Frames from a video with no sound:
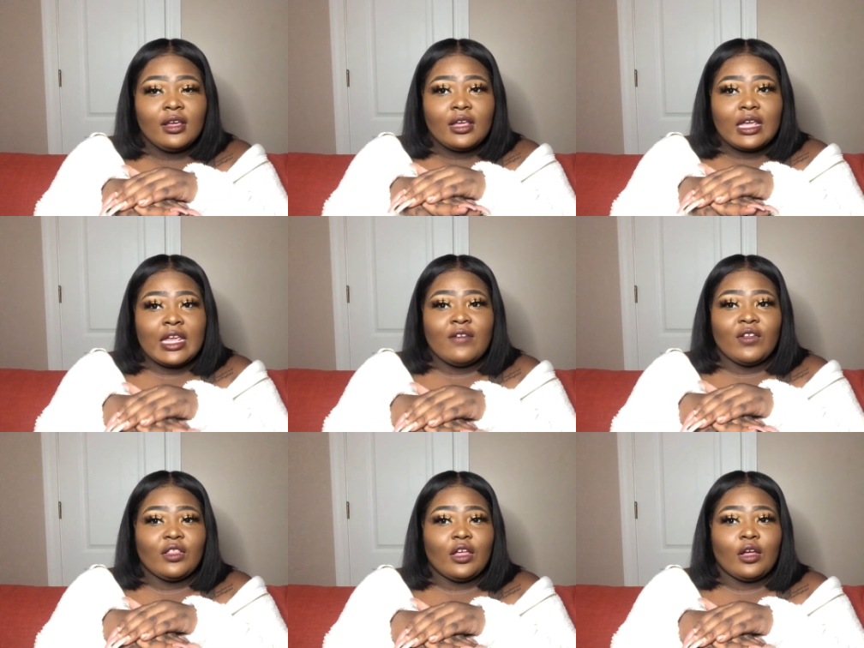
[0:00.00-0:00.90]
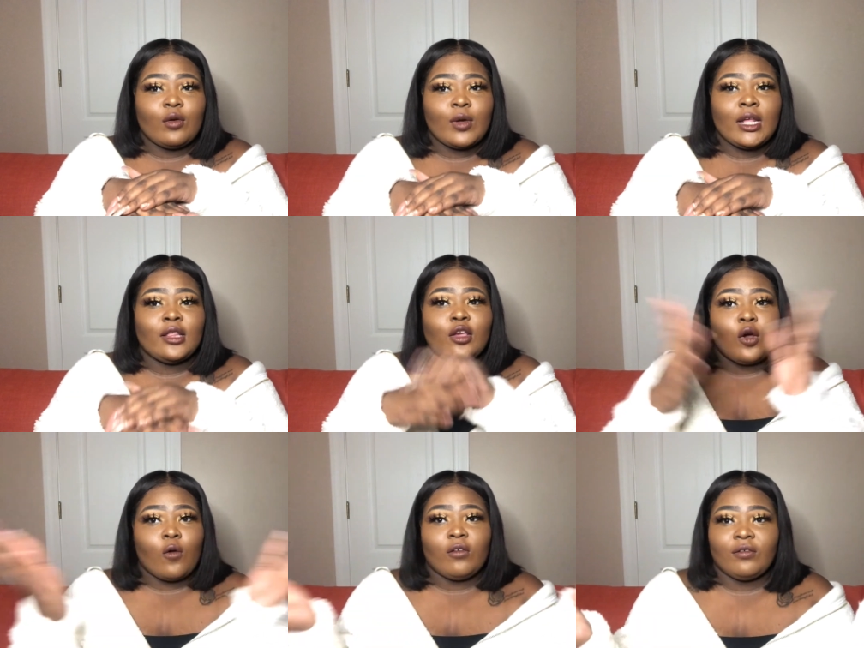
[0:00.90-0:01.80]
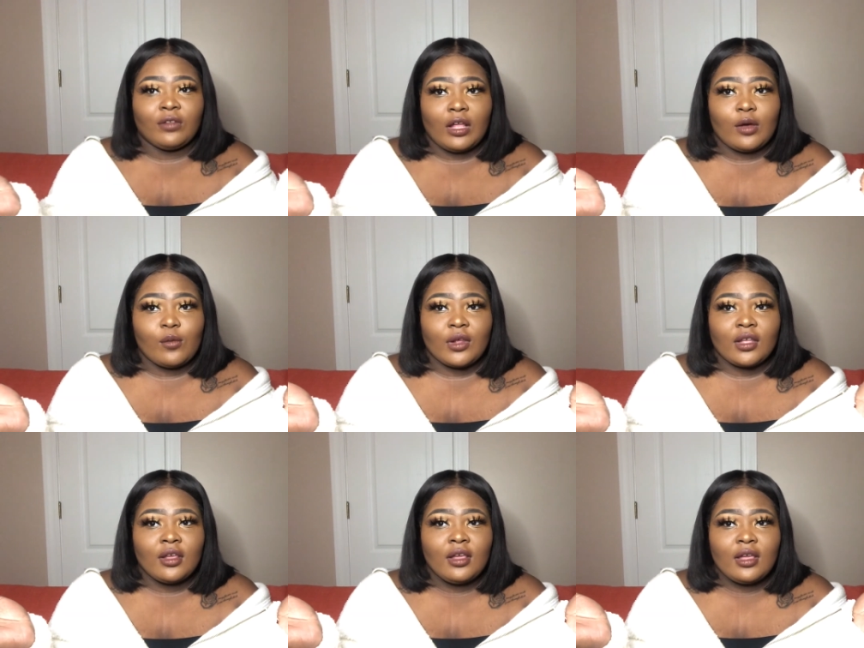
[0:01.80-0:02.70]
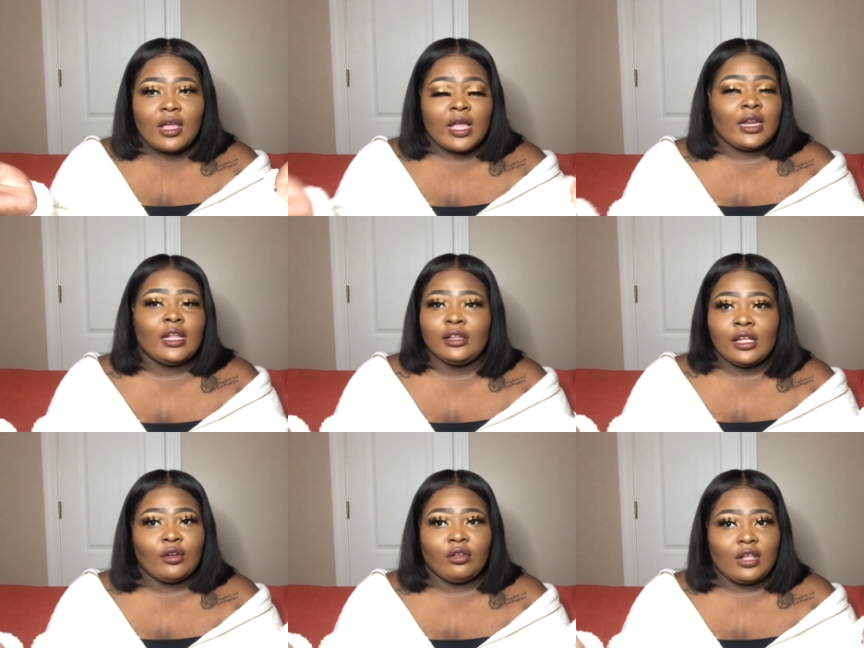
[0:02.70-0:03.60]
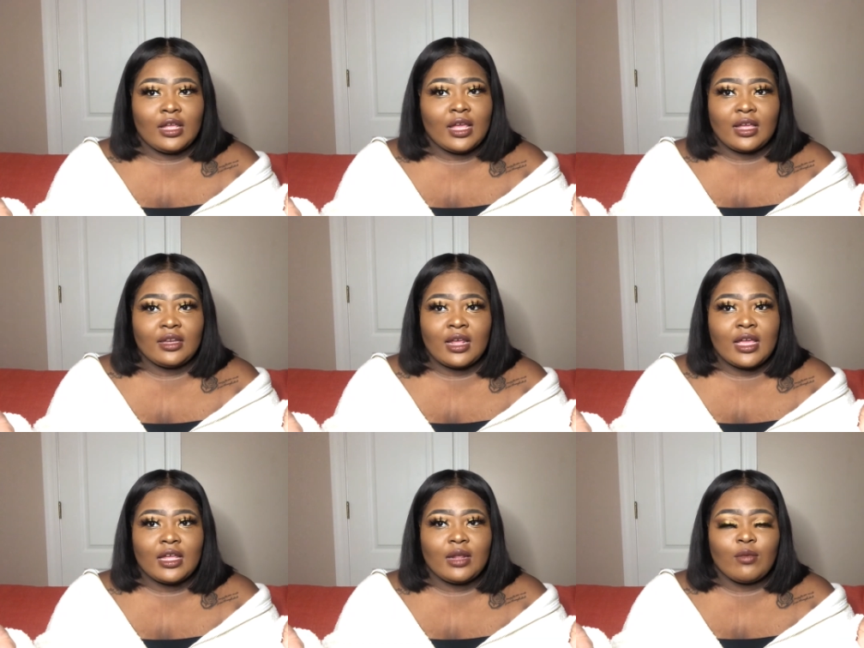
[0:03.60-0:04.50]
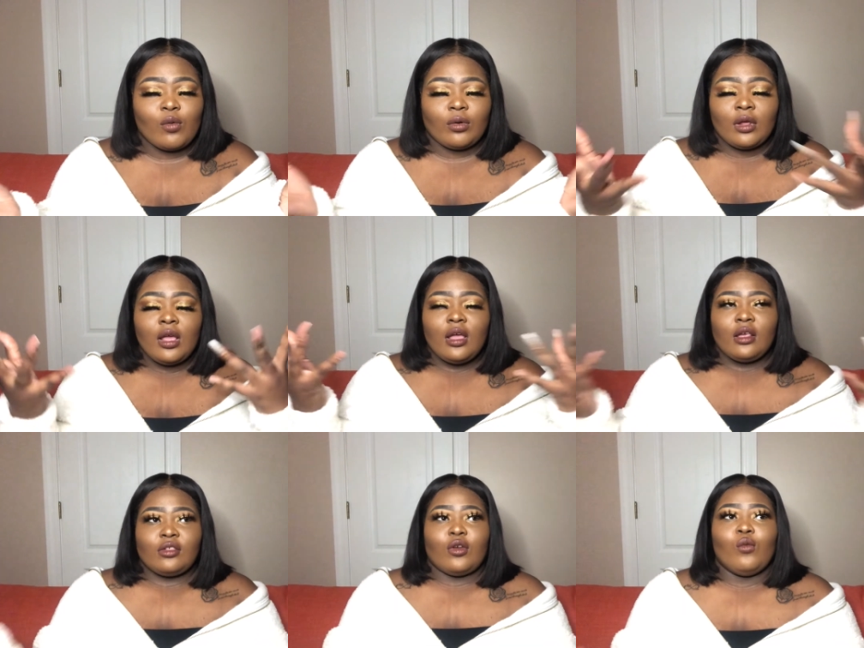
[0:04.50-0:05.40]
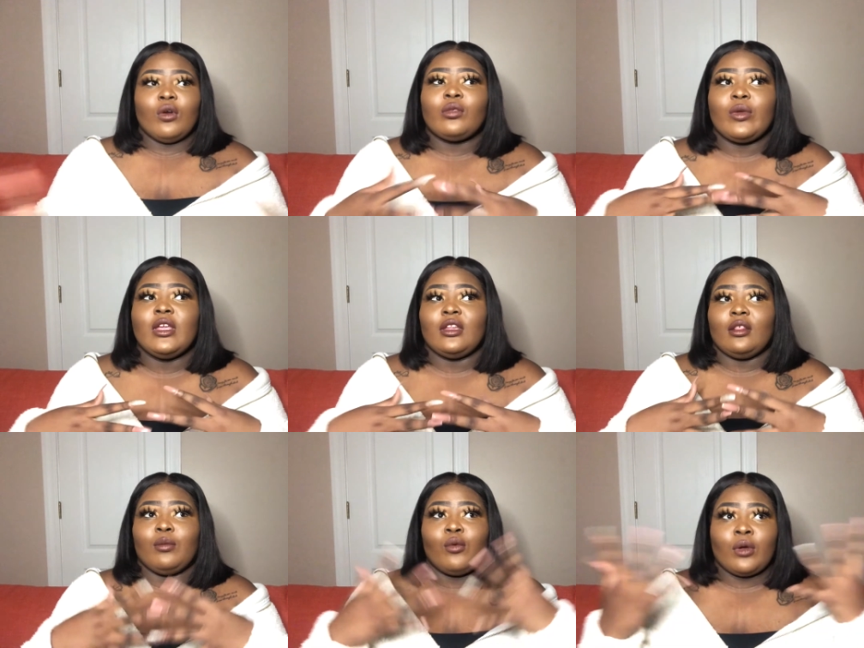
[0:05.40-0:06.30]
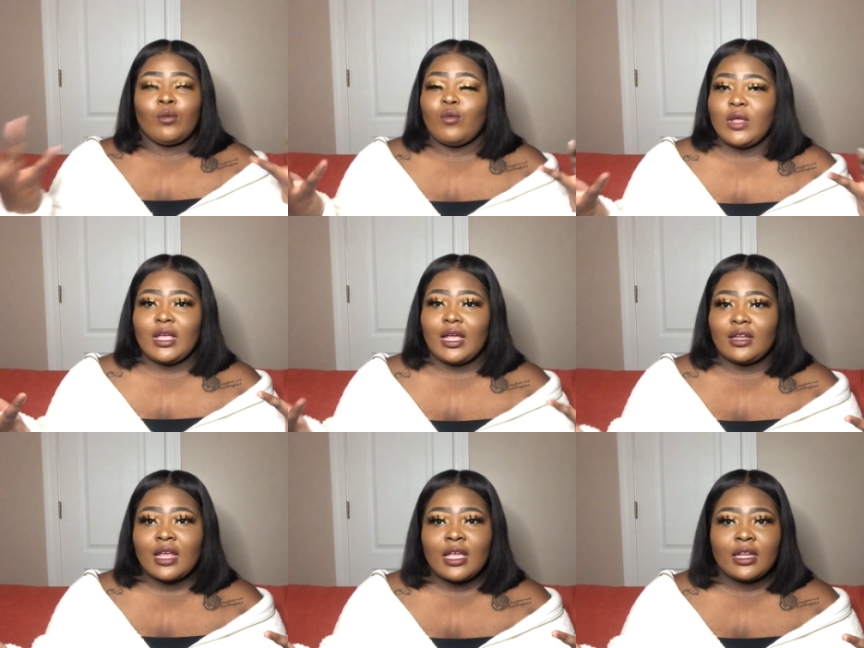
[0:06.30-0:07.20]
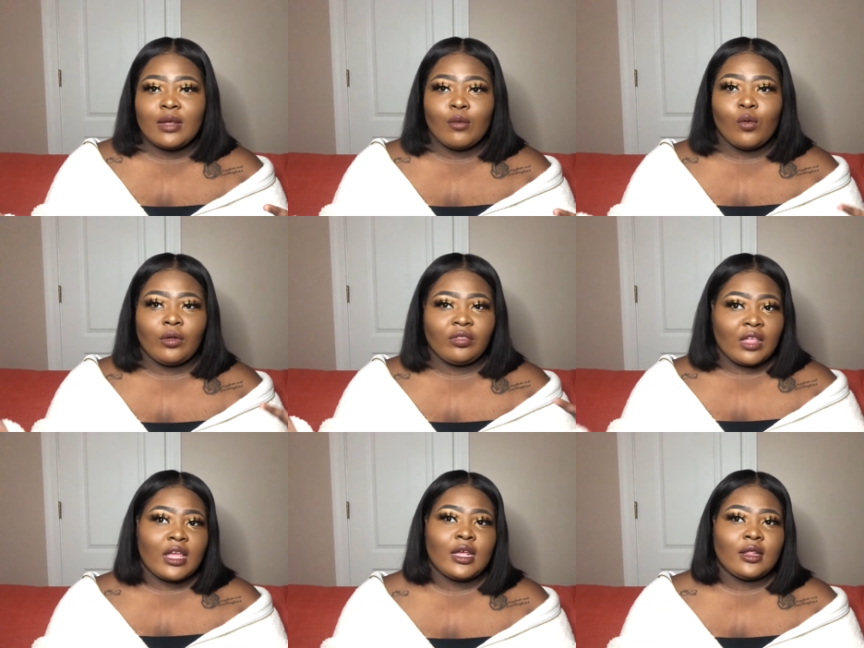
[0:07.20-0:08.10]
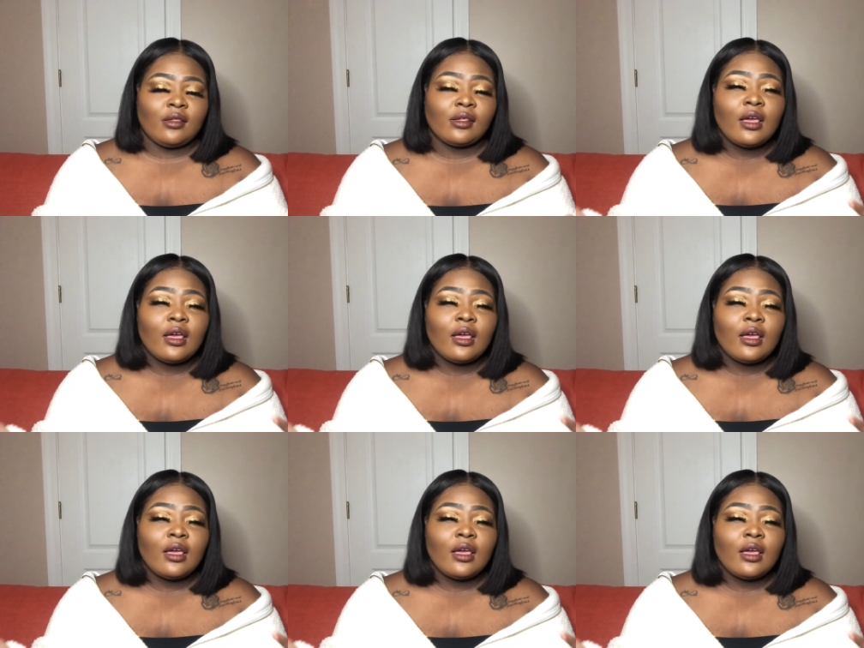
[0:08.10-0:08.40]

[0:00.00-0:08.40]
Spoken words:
even though it's overflowing and it literally can't take anymore. So once we get to the point where we can't take anymore, things